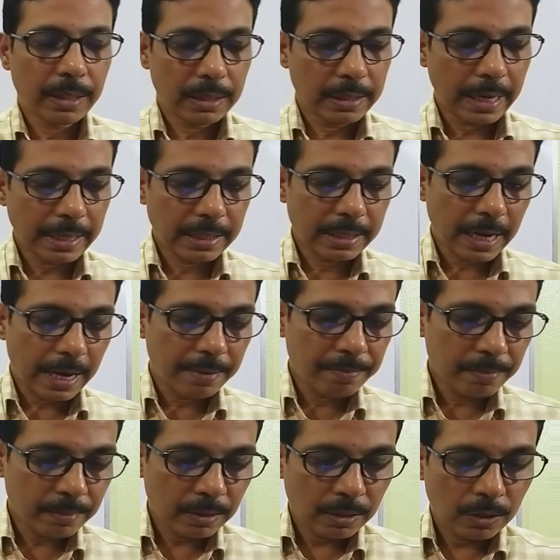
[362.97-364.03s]
in that
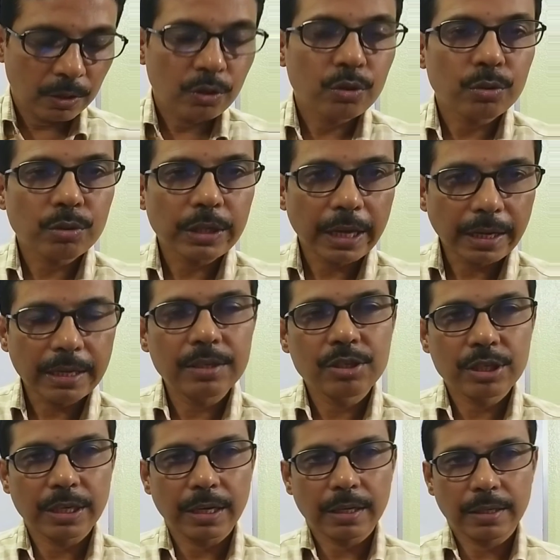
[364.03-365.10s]
time to take
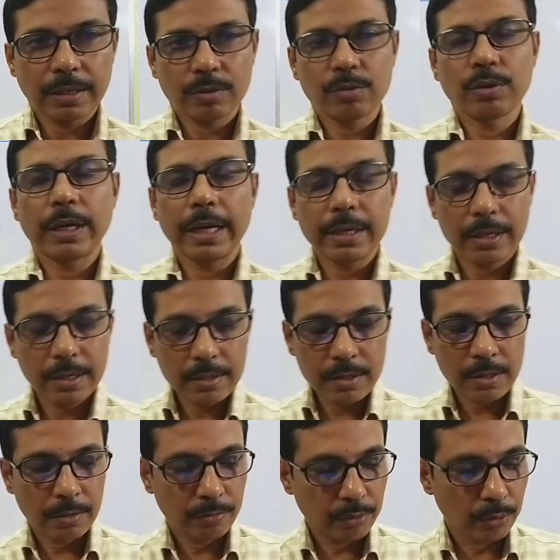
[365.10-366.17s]
his share, that to get
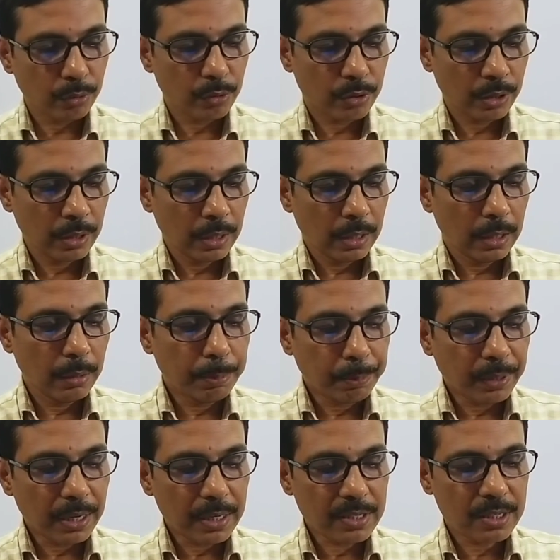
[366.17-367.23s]
his food. He
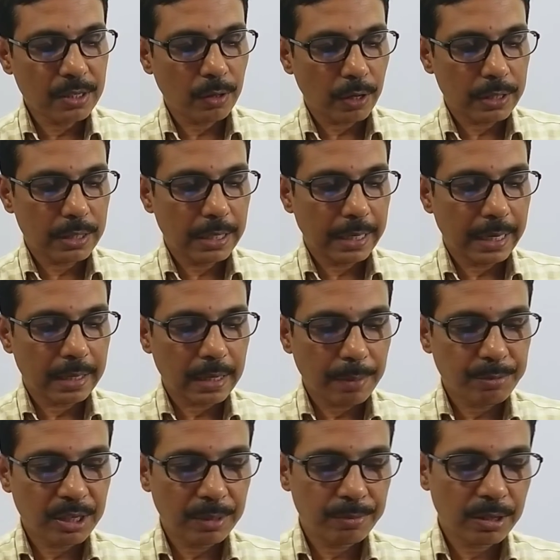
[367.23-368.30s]
purrs noisily and
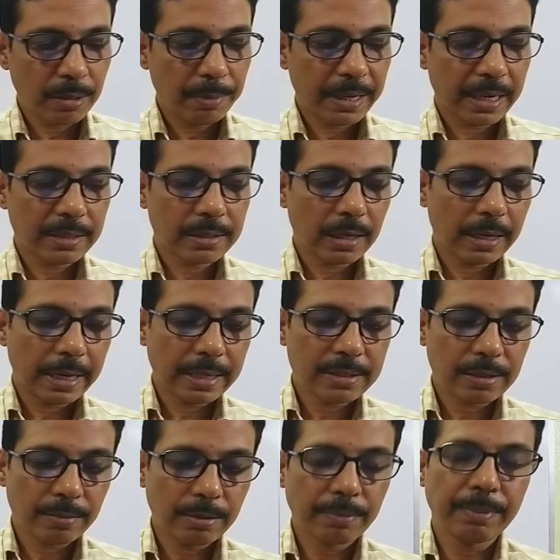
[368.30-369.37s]
rubs himself against the
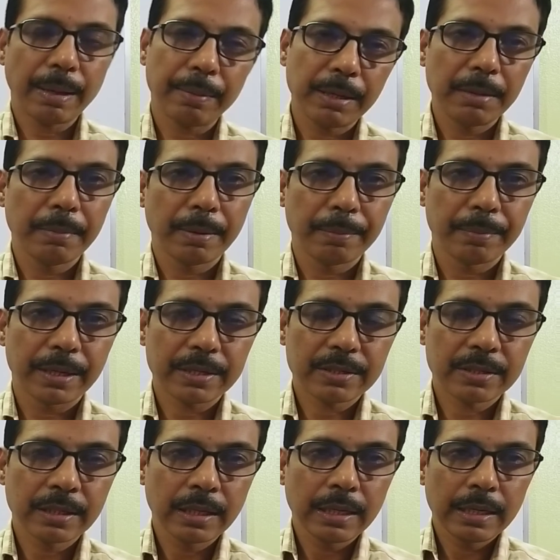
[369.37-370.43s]
legs of the family
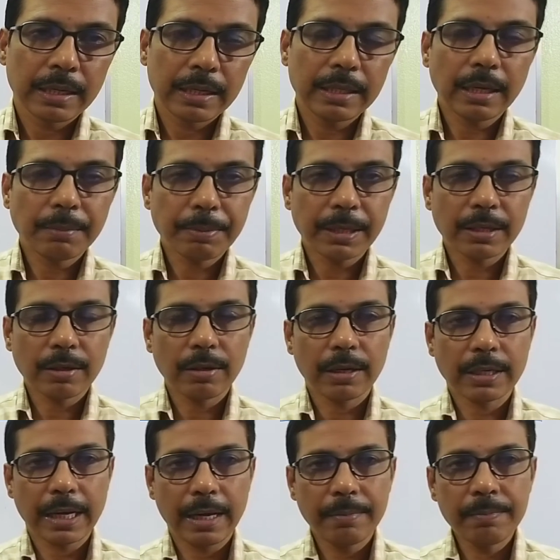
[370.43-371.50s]
members. In that particular
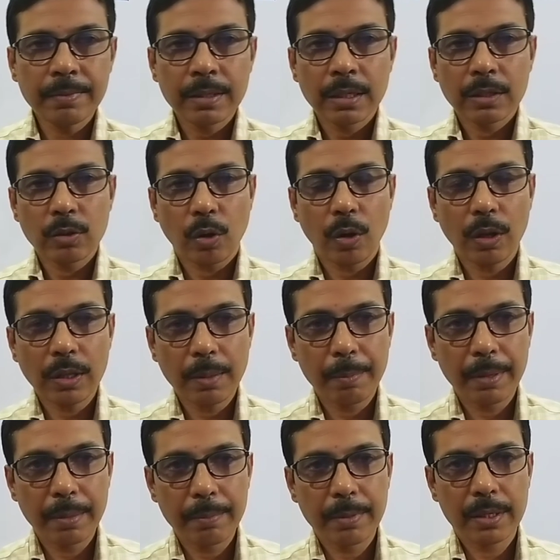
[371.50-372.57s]
time, all the
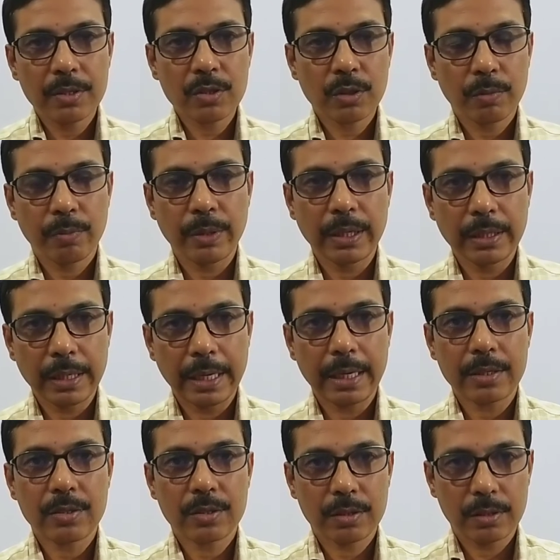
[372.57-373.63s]
members, when they
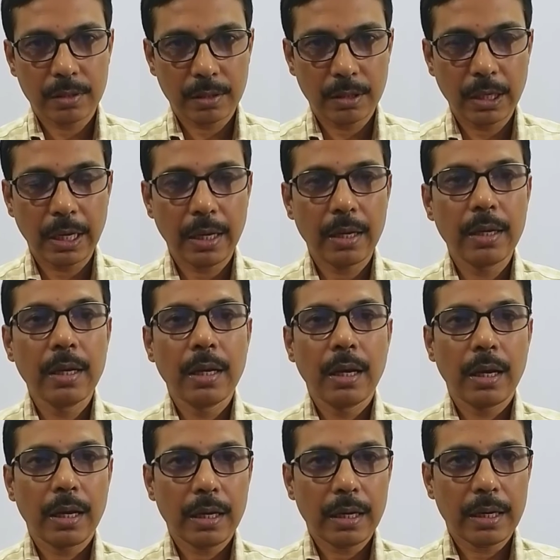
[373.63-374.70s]

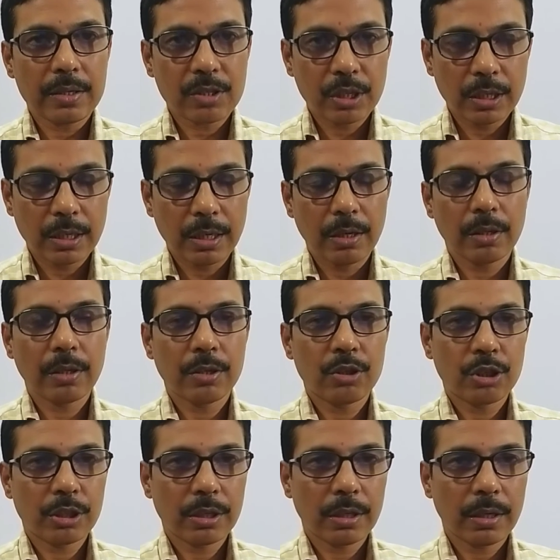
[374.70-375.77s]
are sitting on the
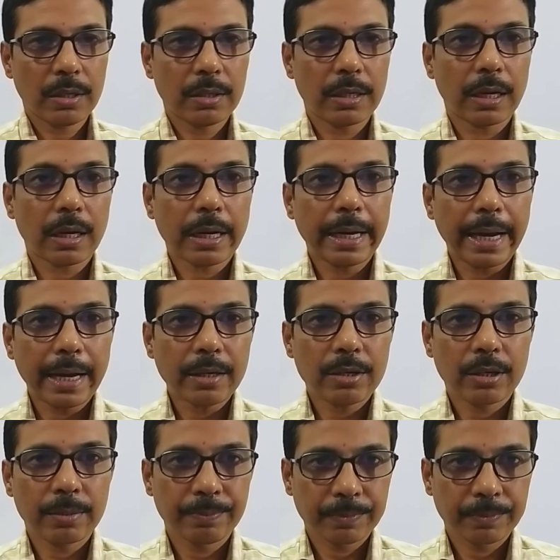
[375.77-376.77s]
chair, the cat